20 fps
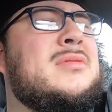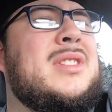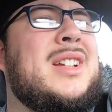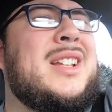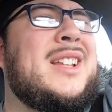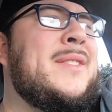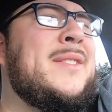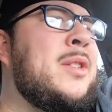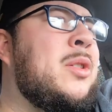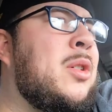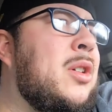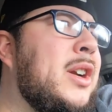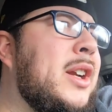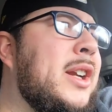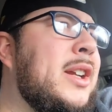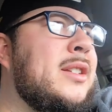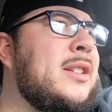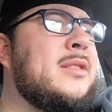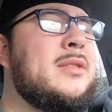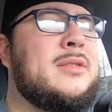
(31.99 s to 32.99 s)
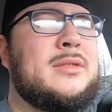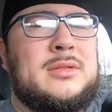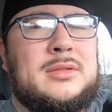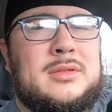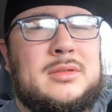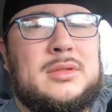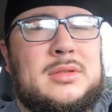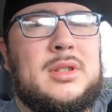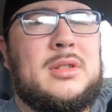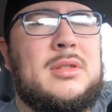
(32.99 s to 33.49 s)
I live in Oregon,
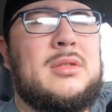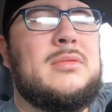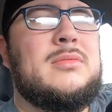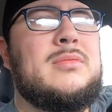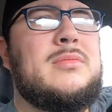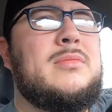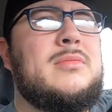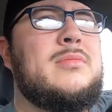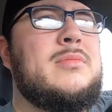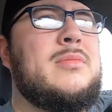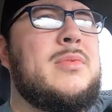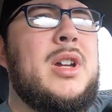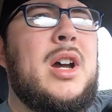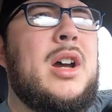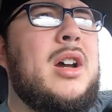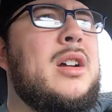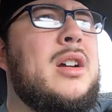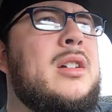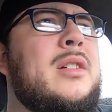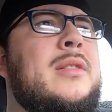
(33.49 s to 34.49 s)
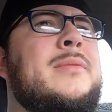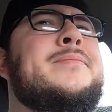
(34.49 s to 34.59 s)
so duh.